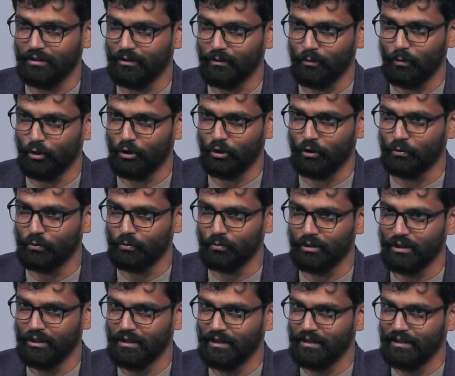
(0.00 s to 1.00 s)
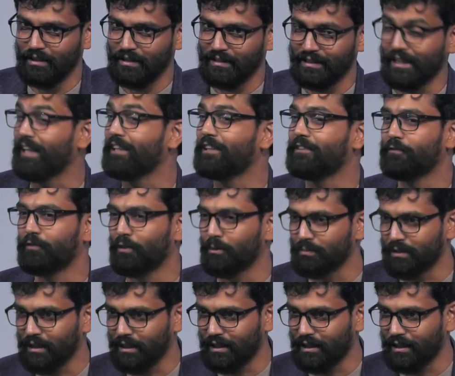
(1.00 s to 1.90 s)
what you get from that